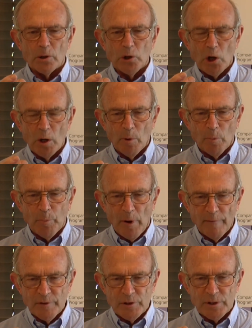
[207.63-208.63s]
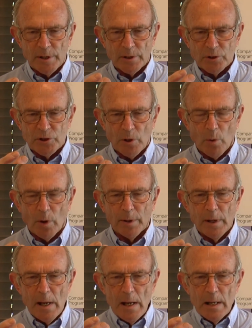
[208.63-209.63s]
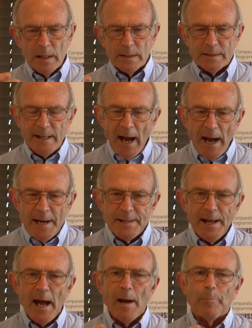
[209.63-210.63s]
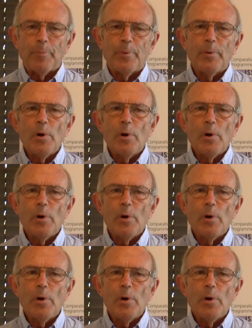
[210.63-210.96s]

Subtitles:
global poverty and so on tied up